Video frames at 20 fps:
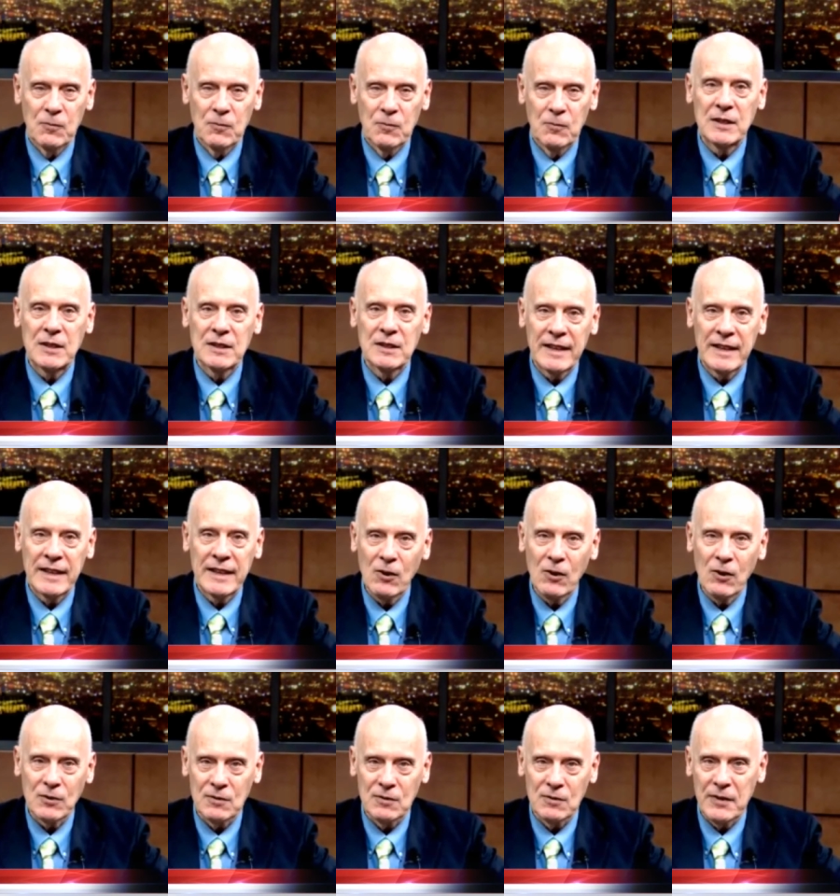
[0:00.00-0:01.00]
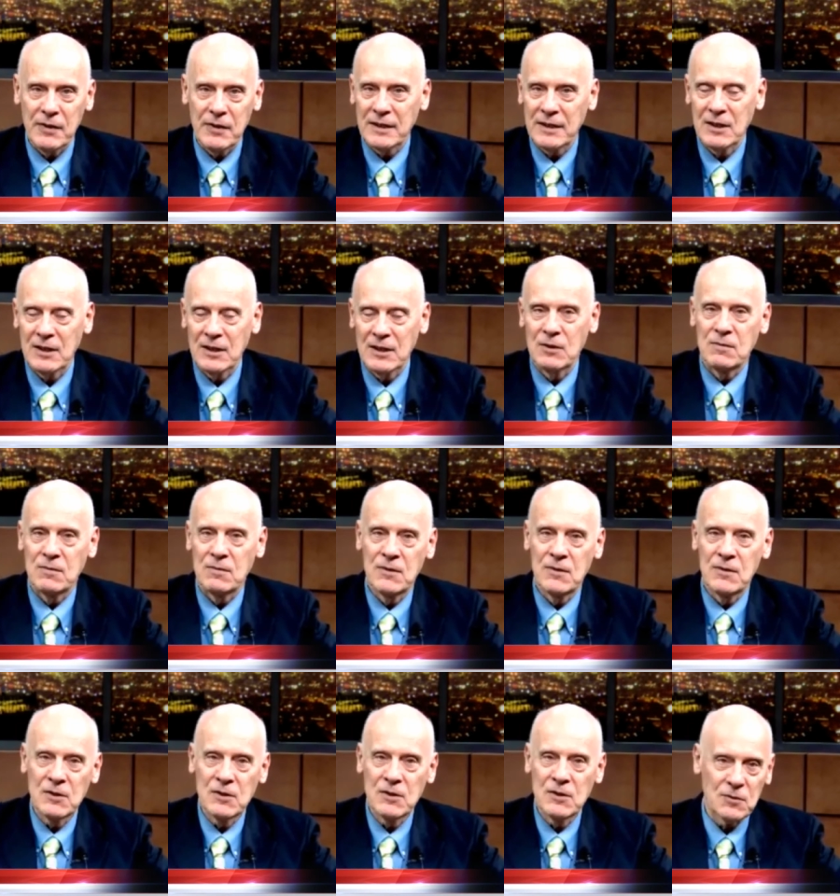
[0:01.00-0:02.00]
We can count on the fact that the
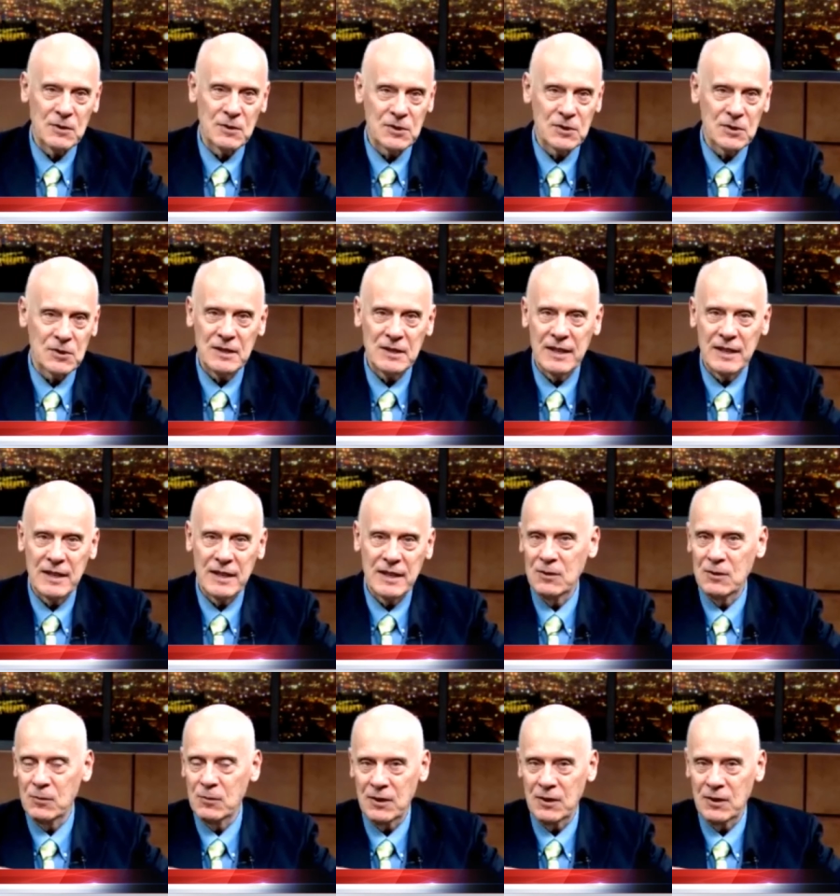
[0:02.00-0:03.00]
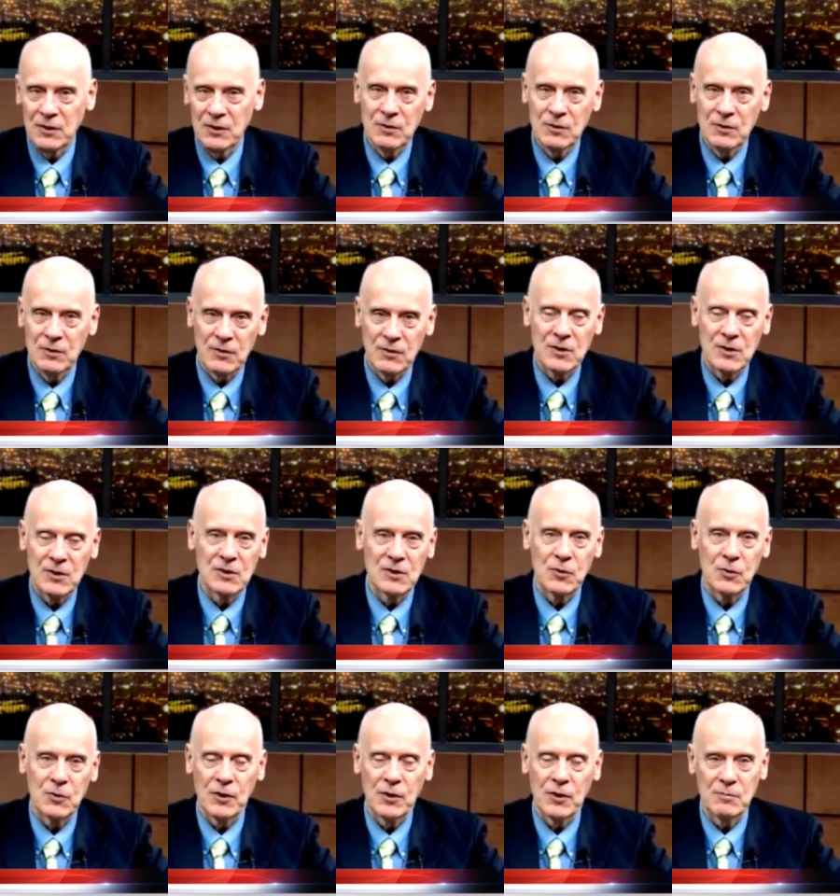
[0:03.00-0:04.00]
physics we see anywhere in the universe is
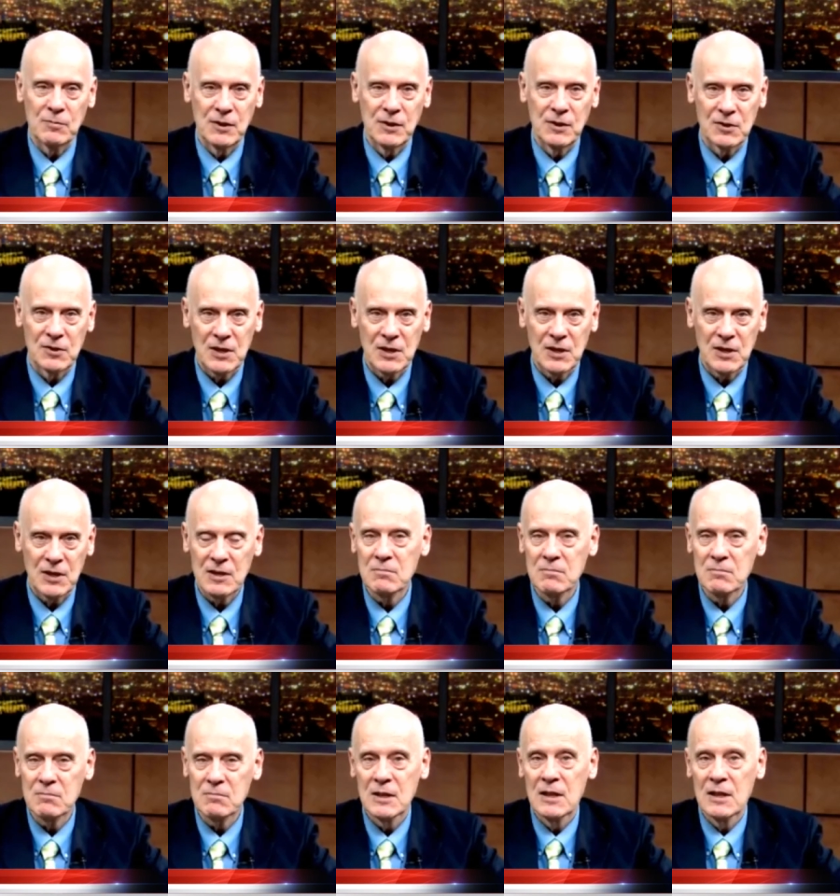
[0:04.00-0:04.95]
going to be the same,